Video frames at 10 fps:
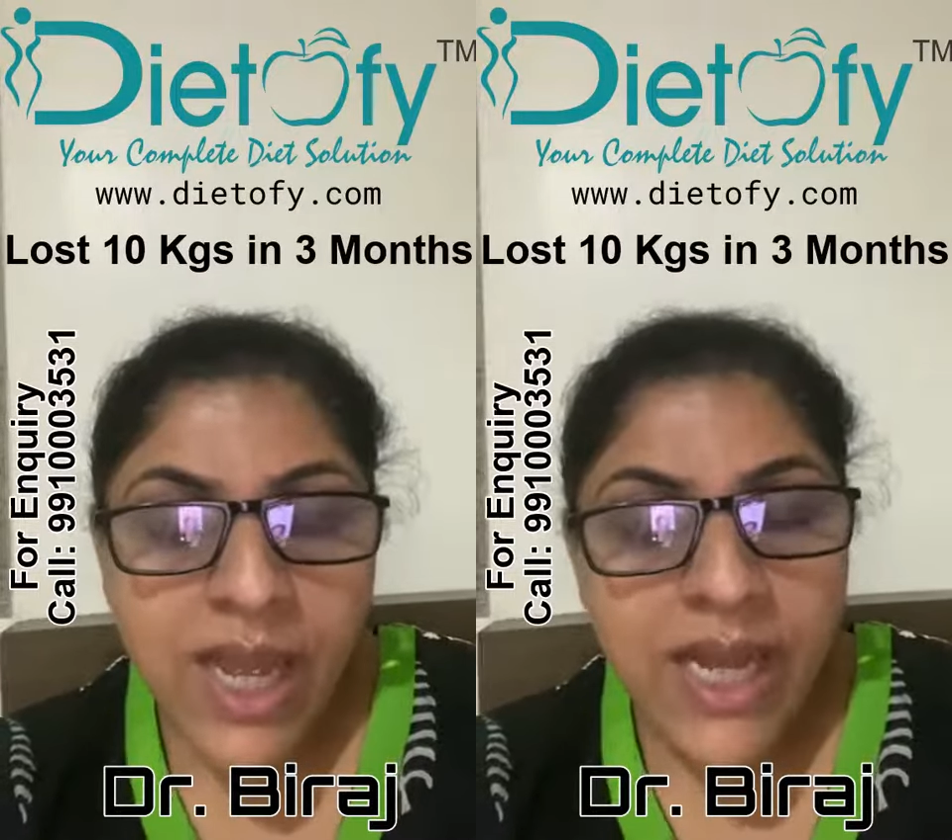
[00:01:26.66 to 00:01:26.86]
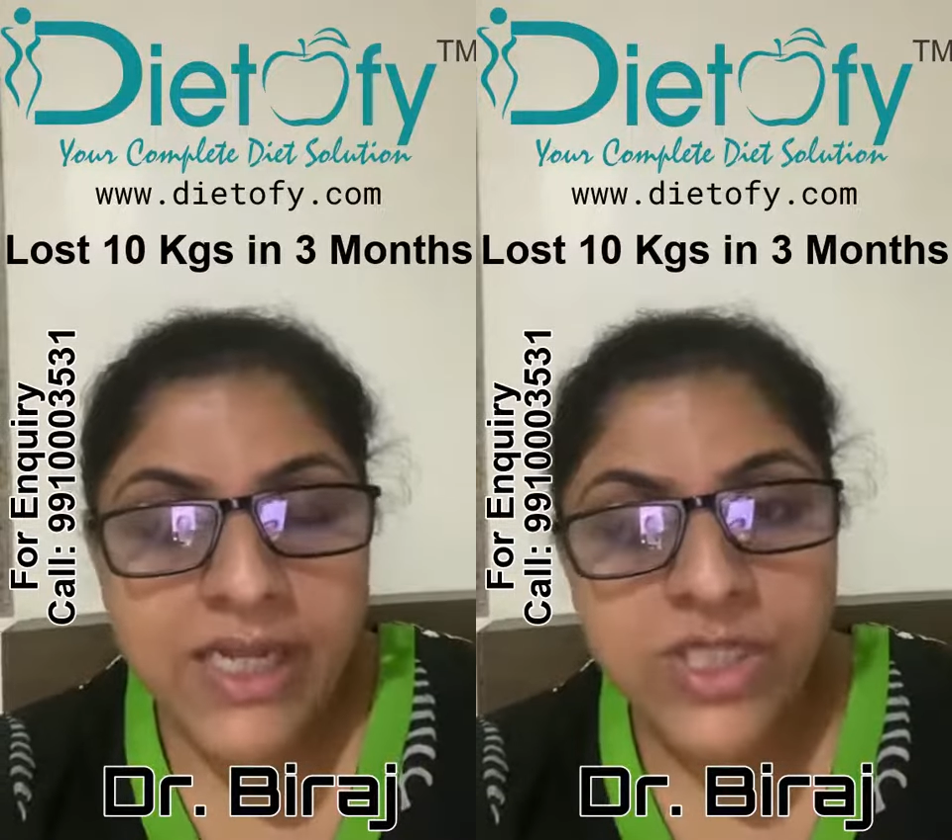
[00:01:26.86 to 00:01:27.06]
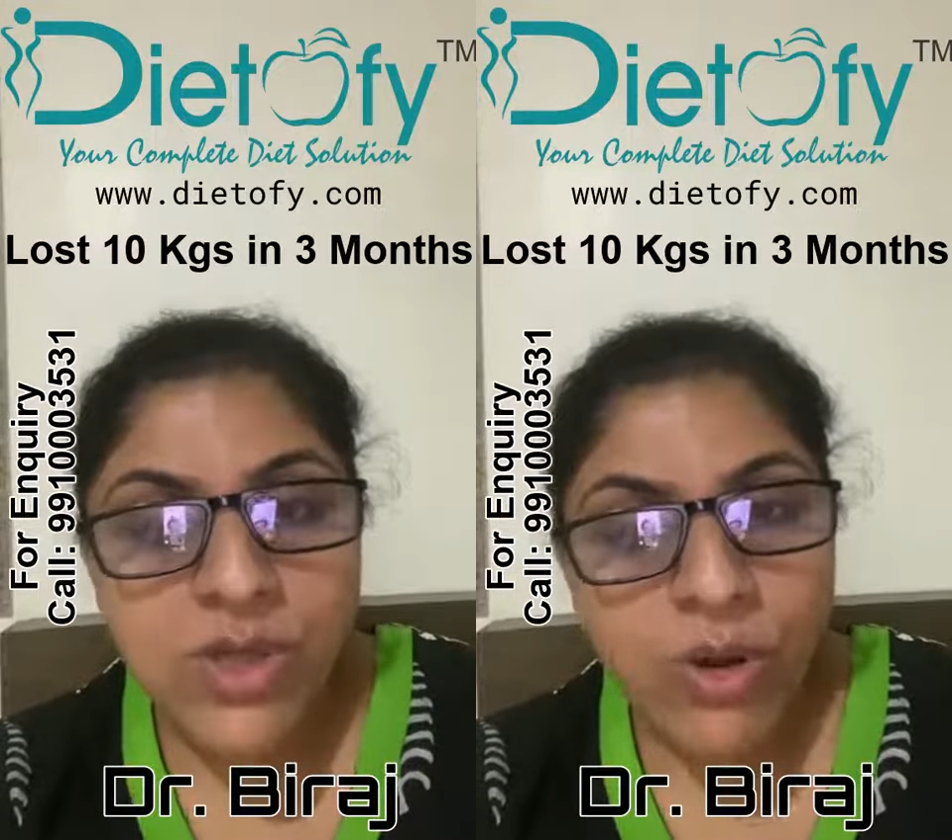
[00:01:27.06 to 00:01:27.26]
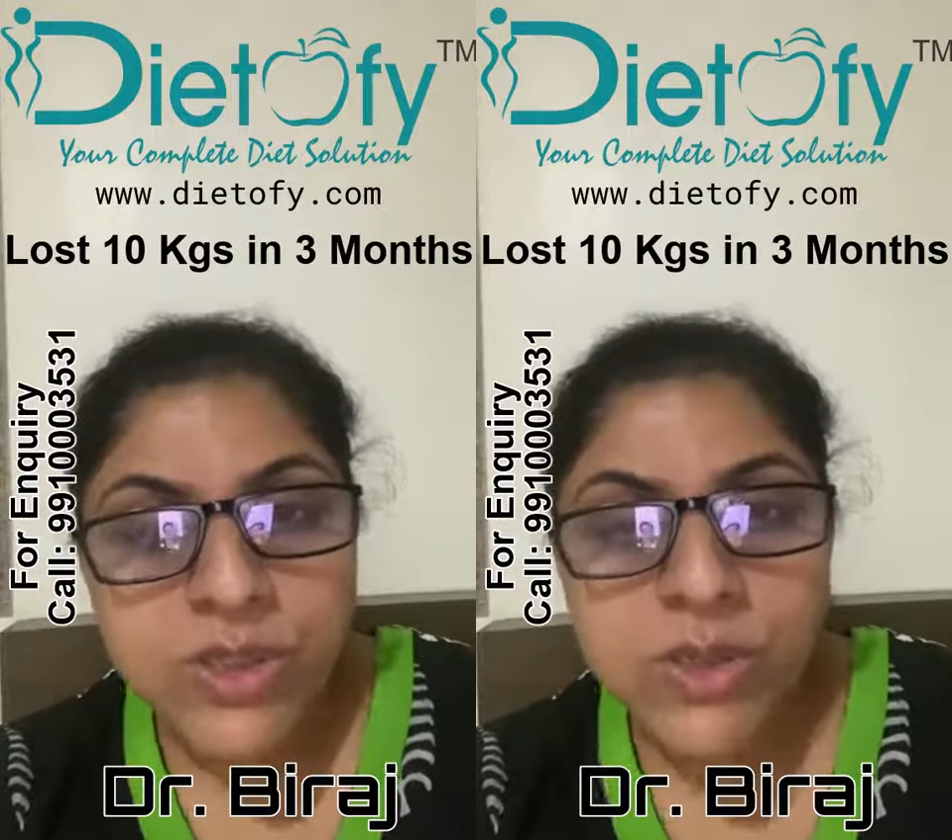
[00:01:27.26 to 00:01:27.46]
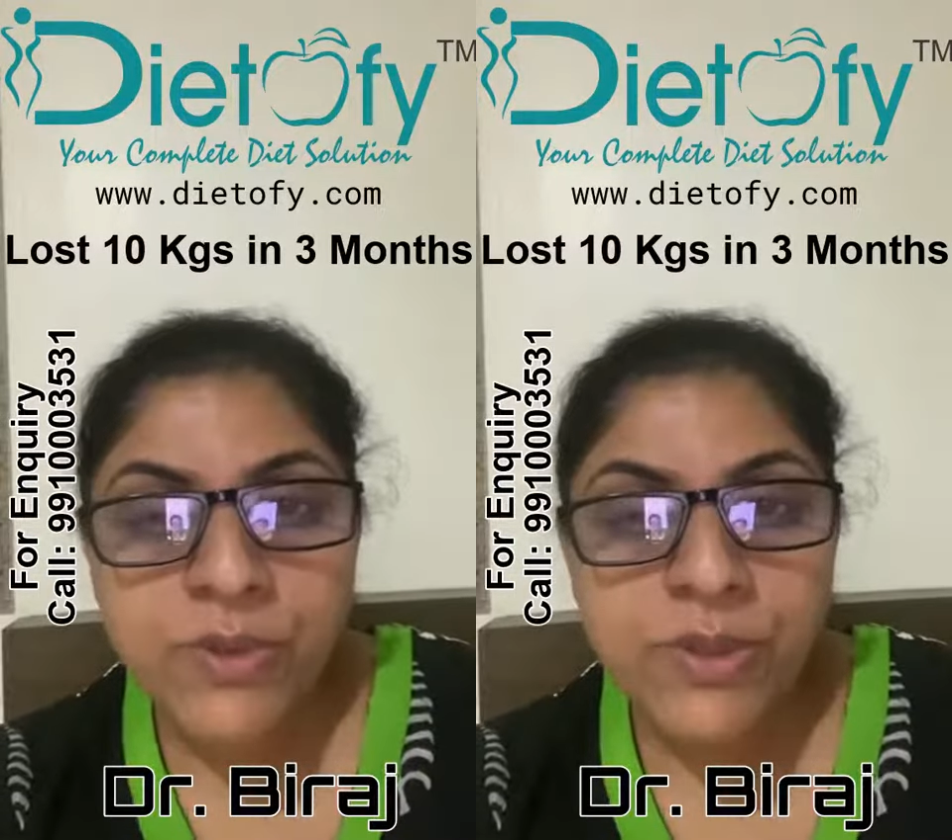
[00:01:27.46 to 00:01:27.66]
and she
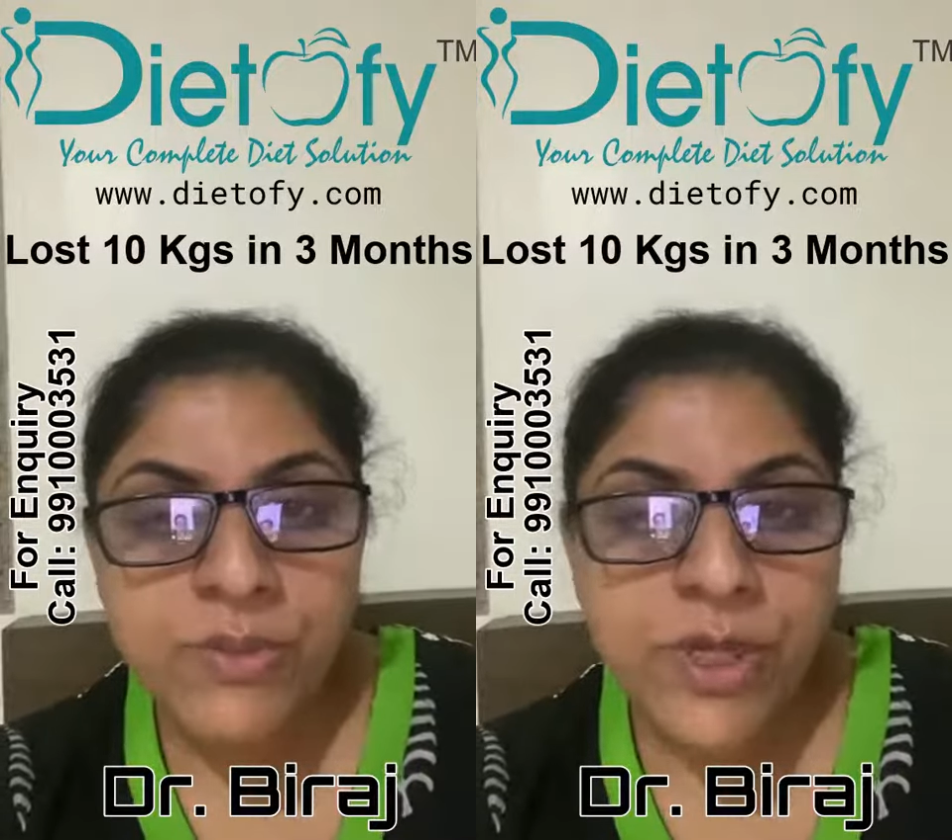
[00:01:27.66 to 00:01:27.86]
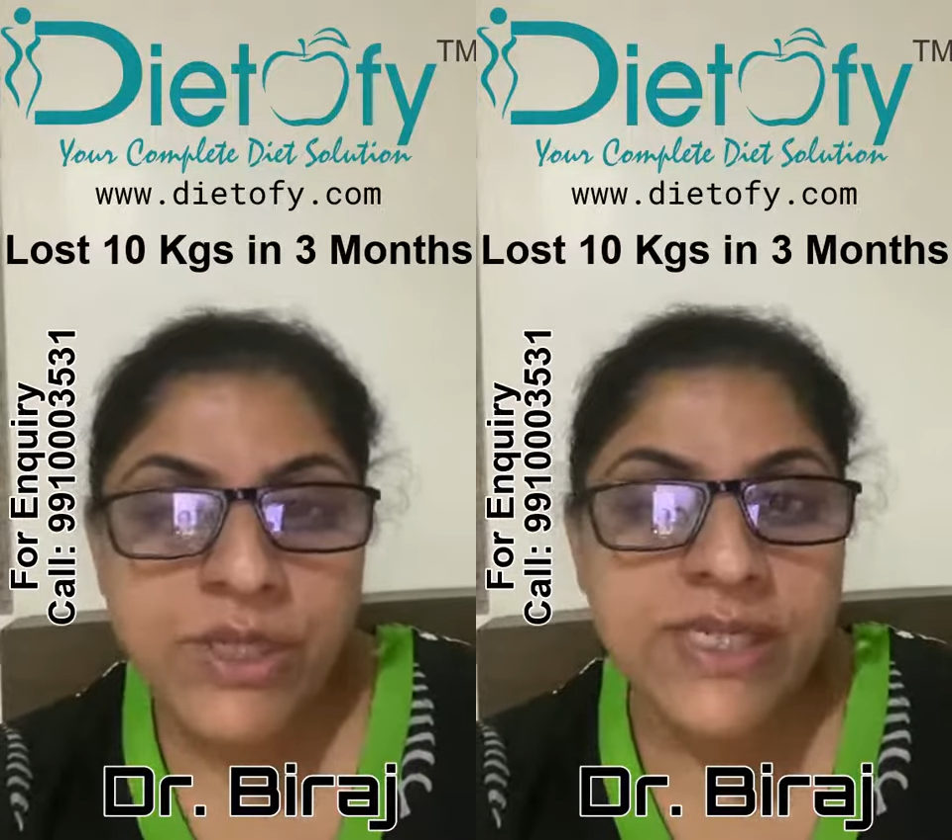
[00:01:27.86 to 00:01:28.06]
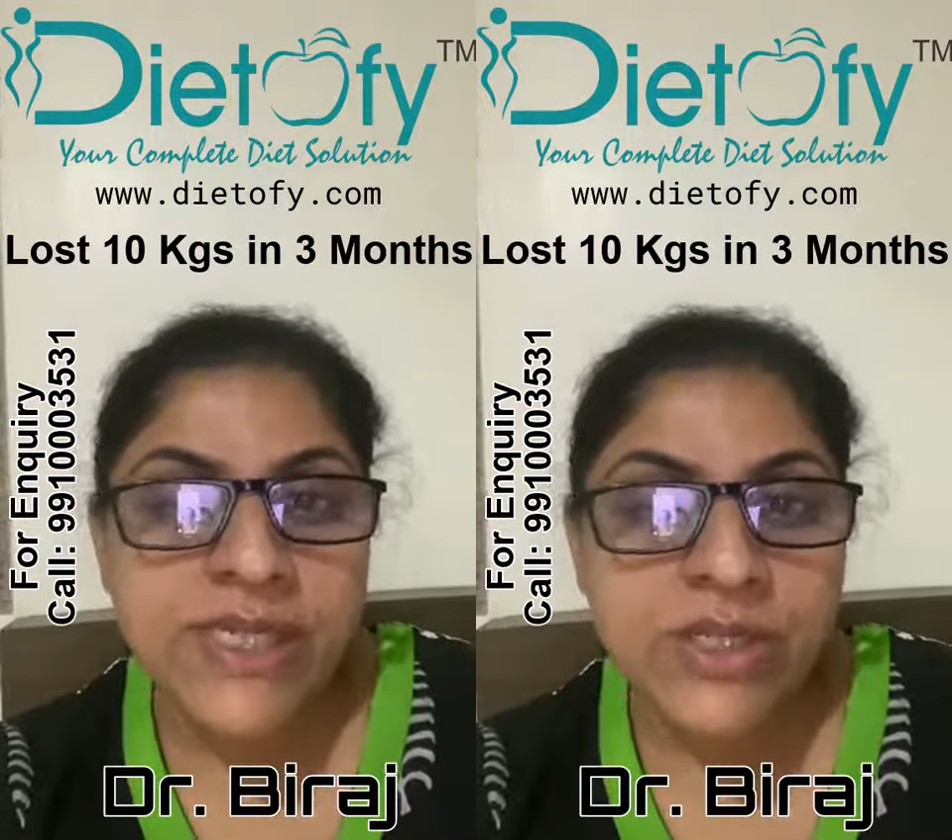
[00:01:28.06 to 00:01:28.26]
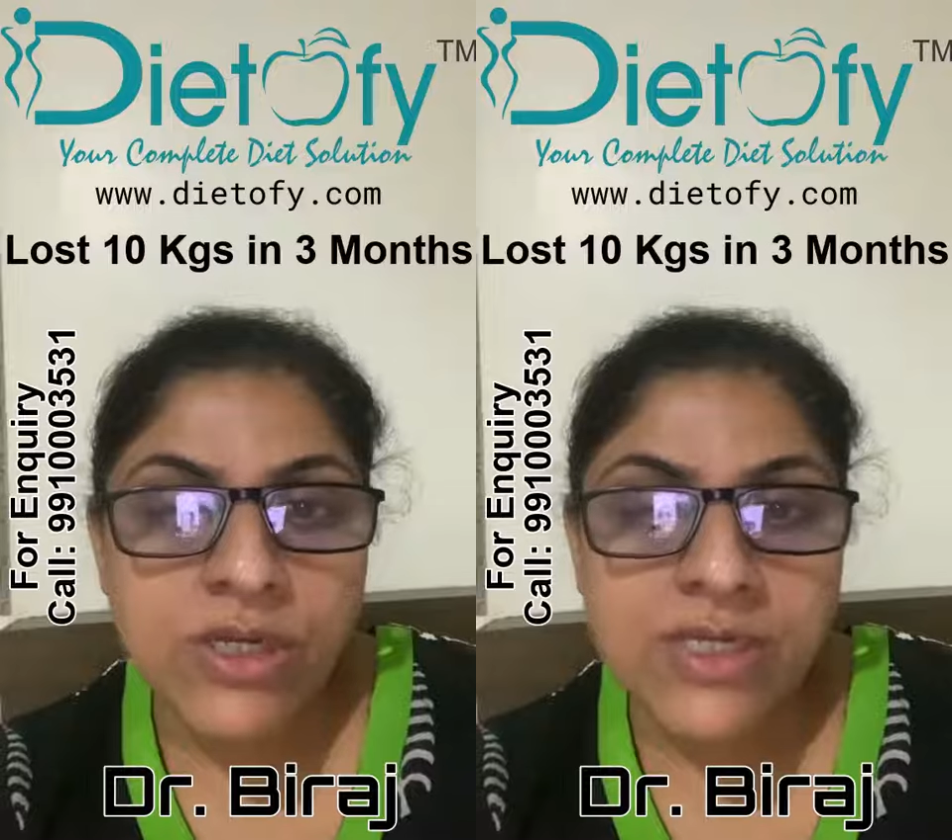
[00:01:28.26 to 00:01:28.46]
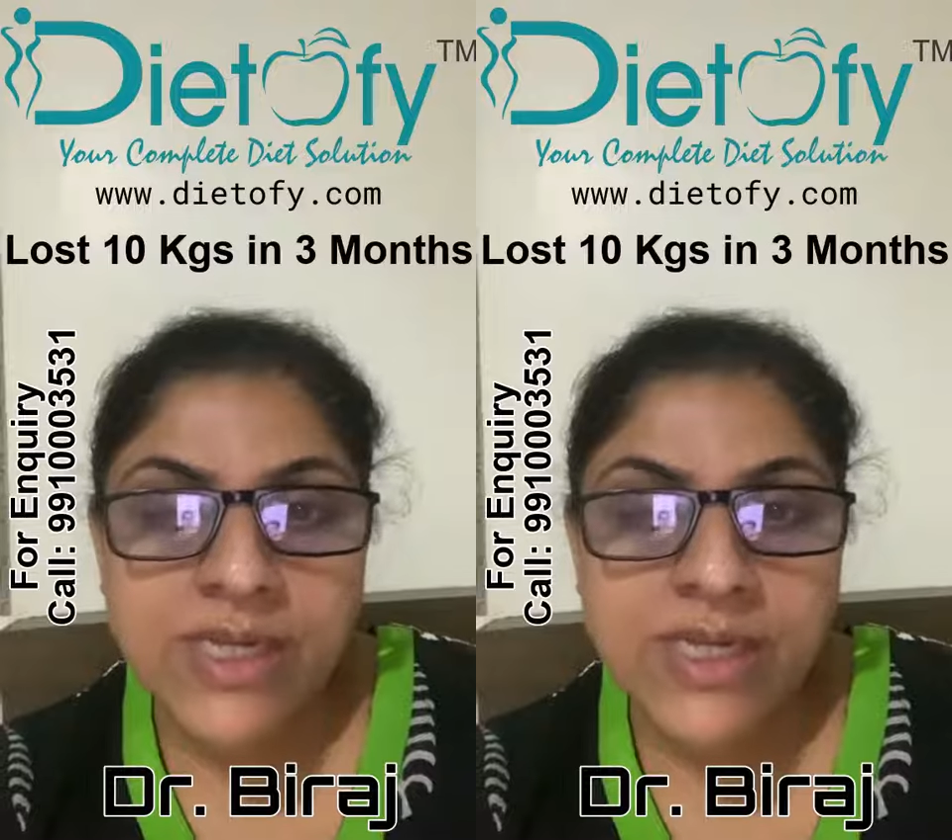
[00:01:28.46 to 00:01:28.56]
also put me on a detox